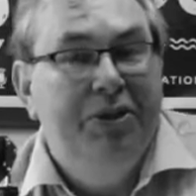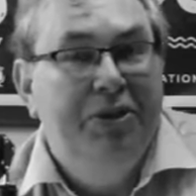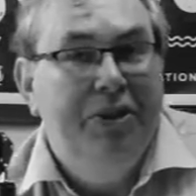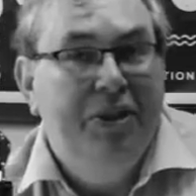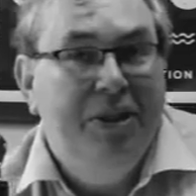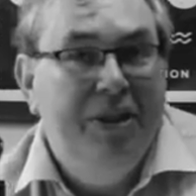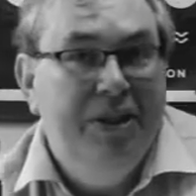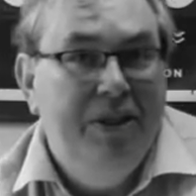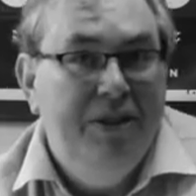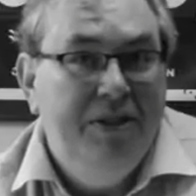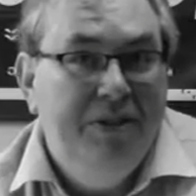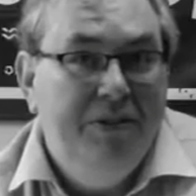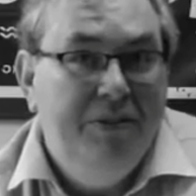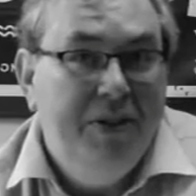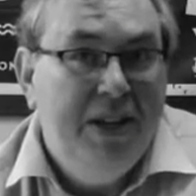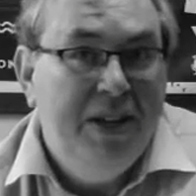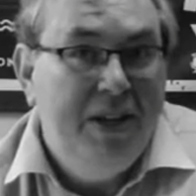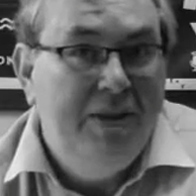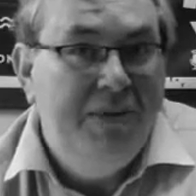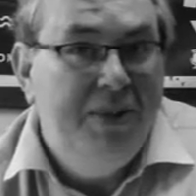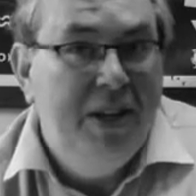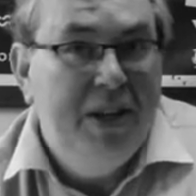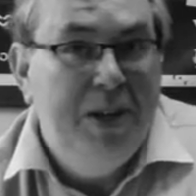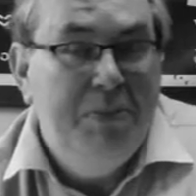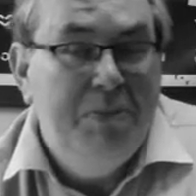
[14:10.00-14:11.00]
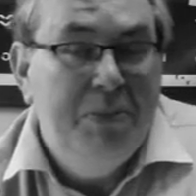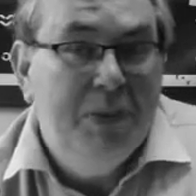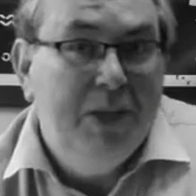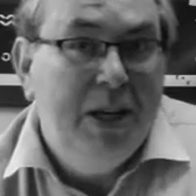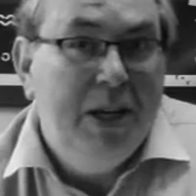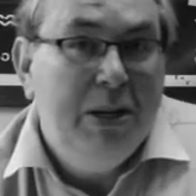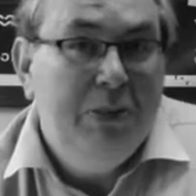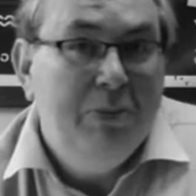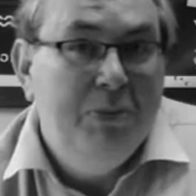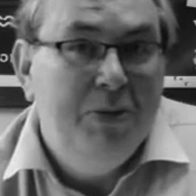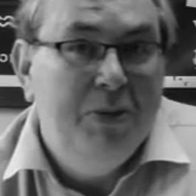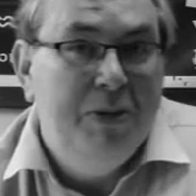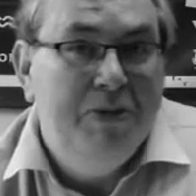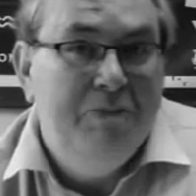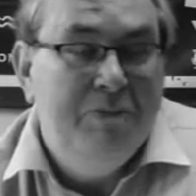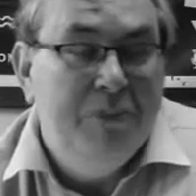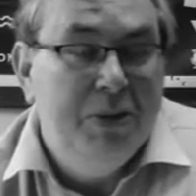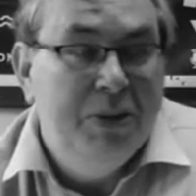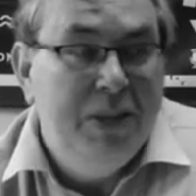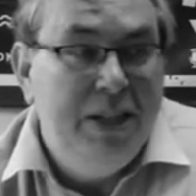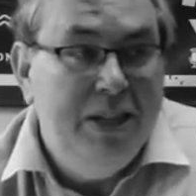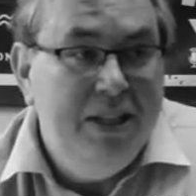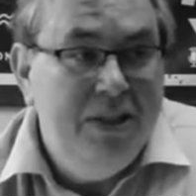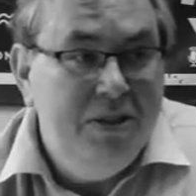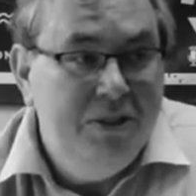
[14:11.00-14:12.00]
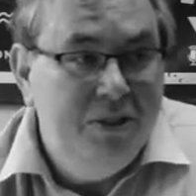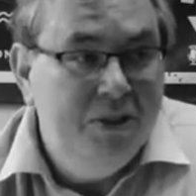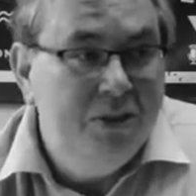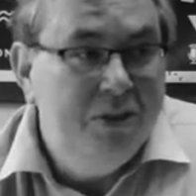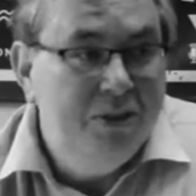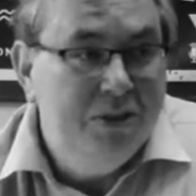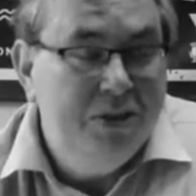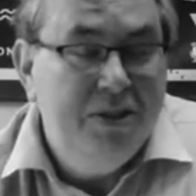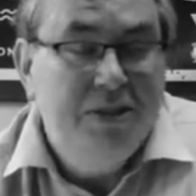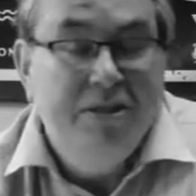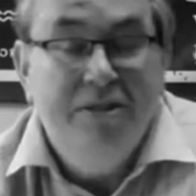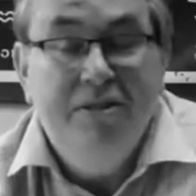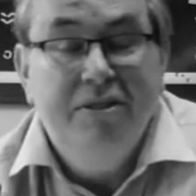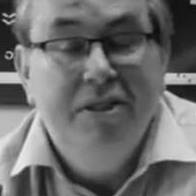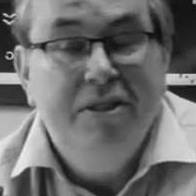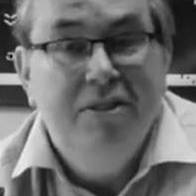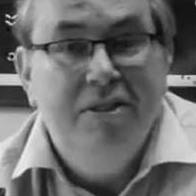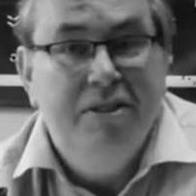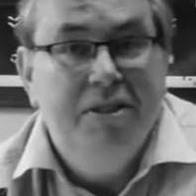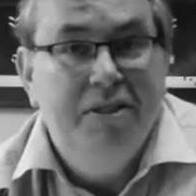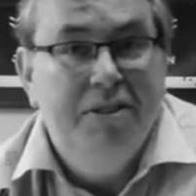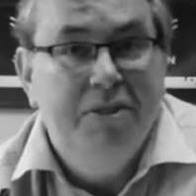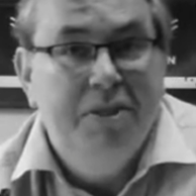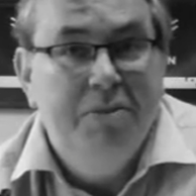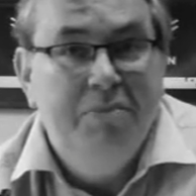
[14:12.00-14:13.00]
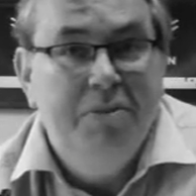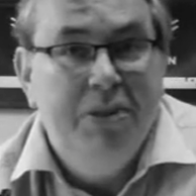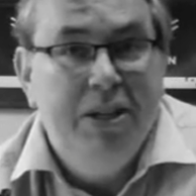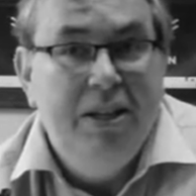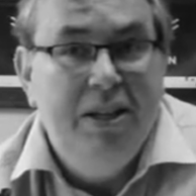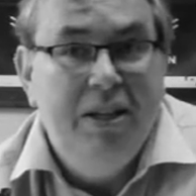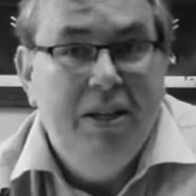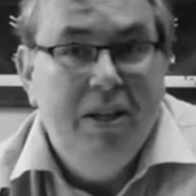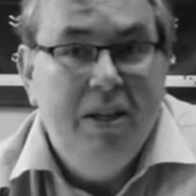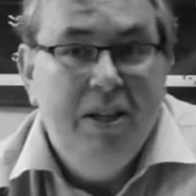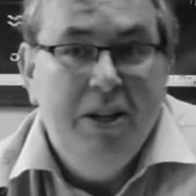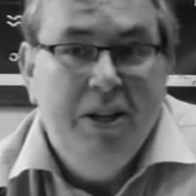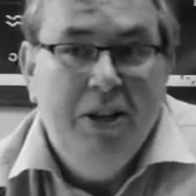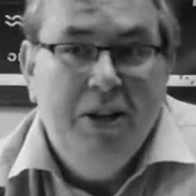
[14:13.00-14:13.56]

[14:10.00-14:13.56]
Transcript: he's very, very proud of, but he does consider it to be